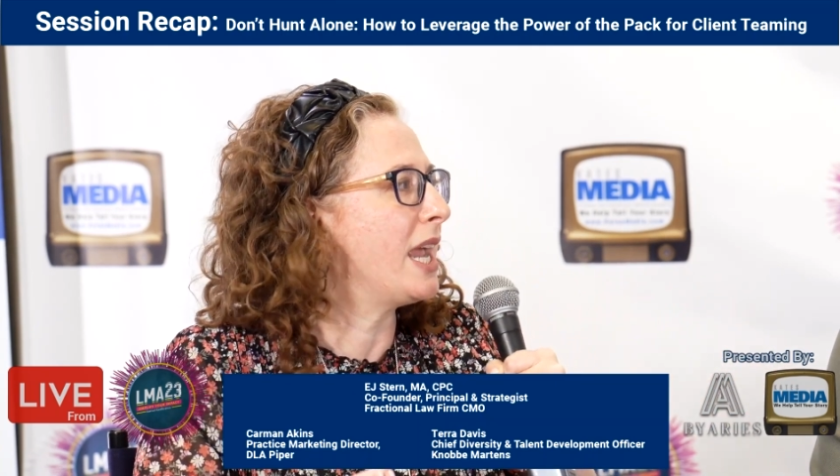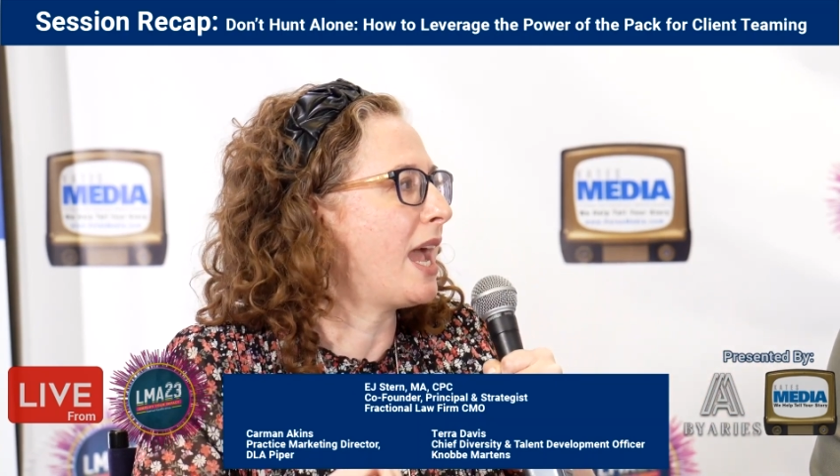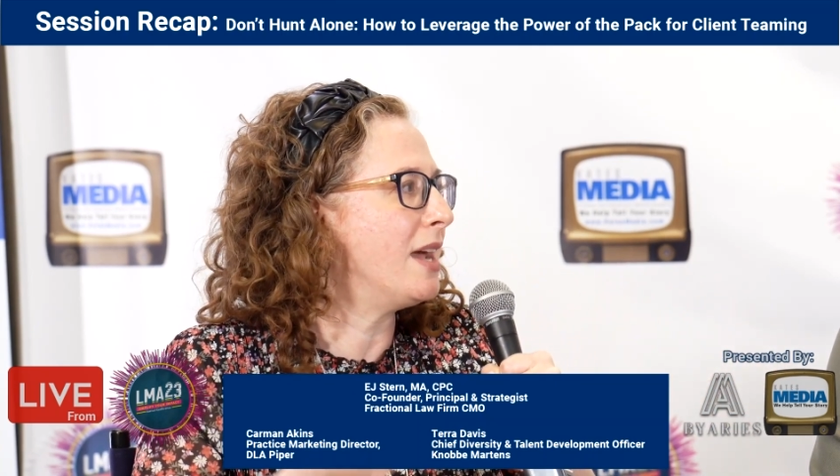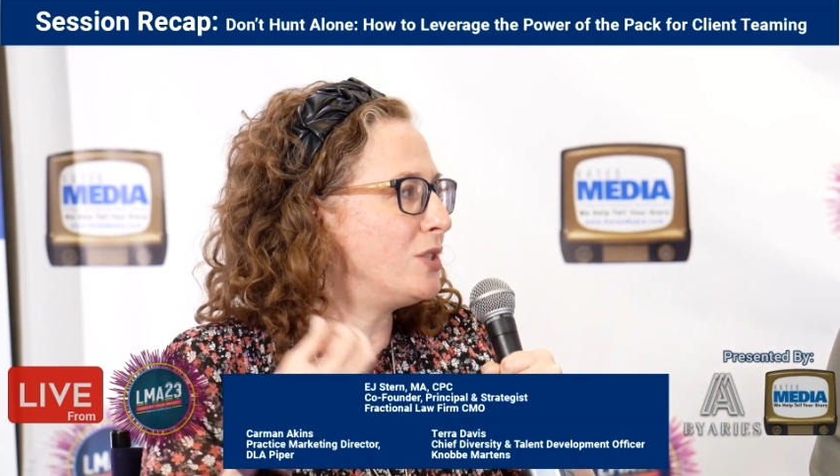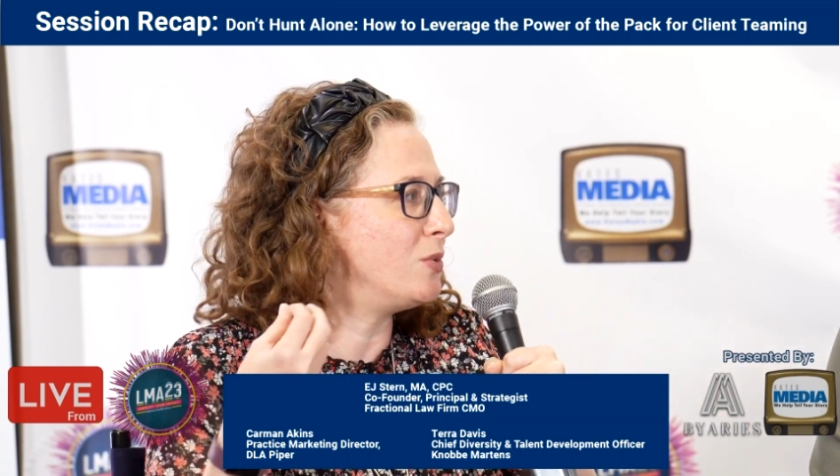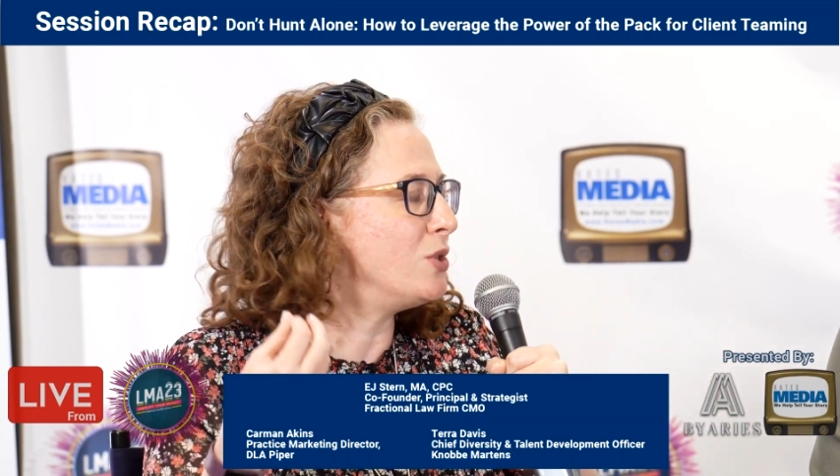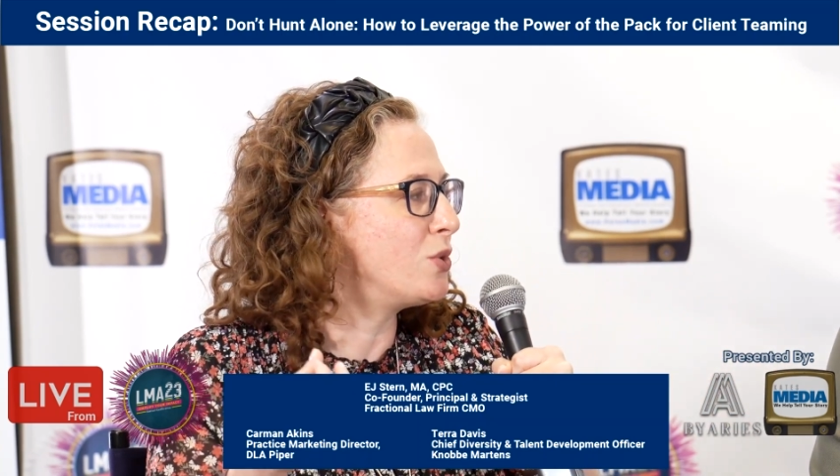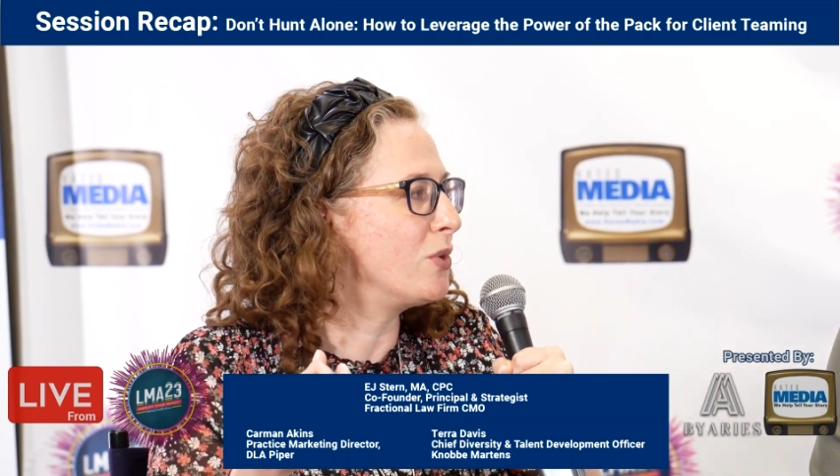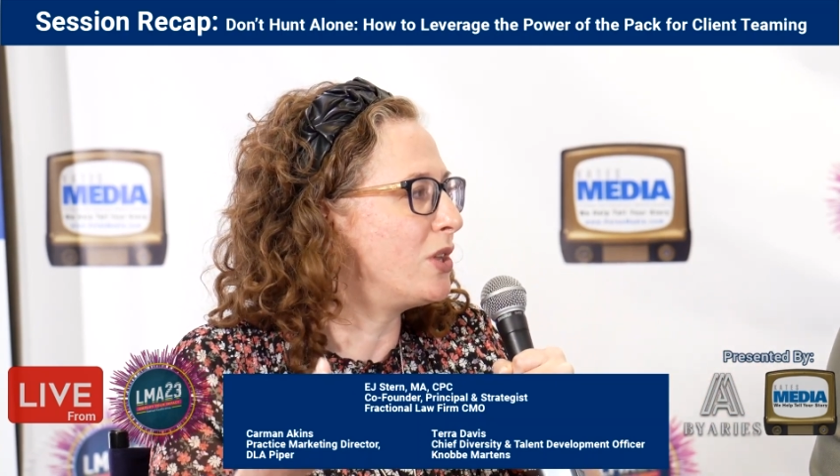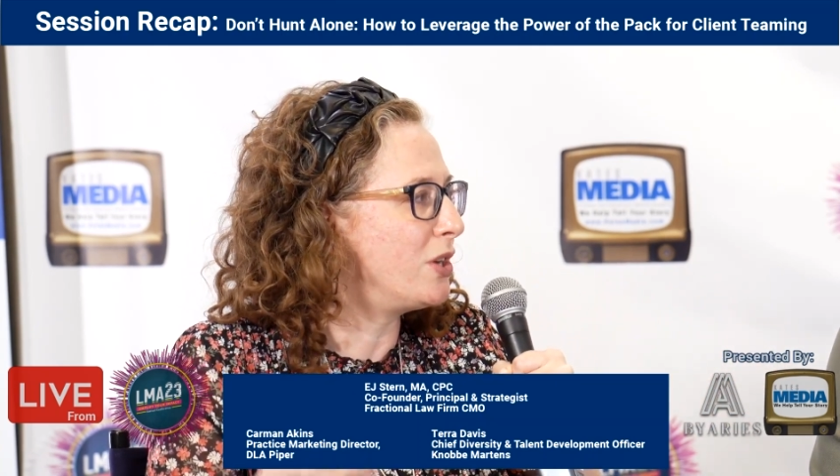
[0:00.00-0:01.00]
to ensure that
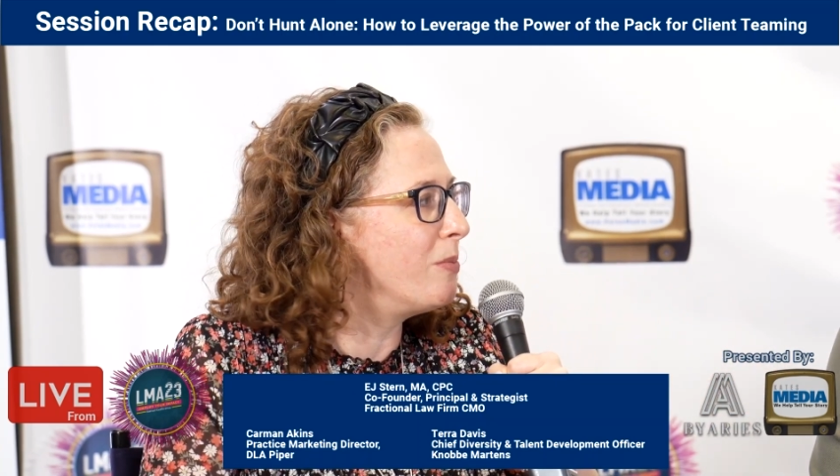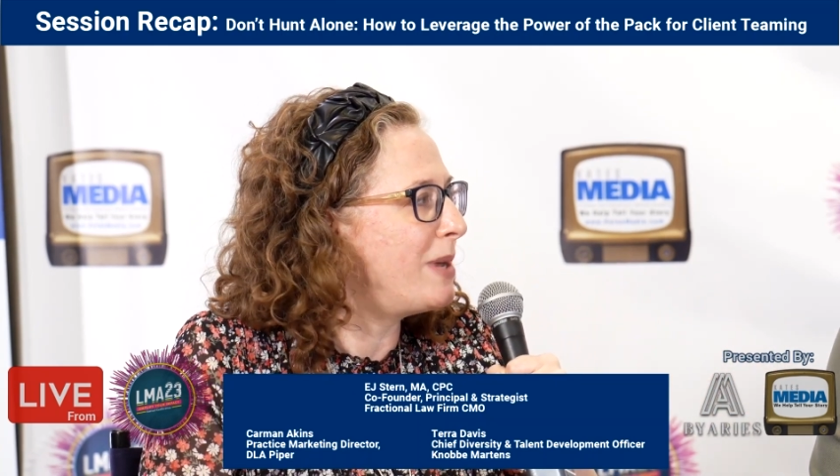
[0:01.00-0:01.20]
you're meeting the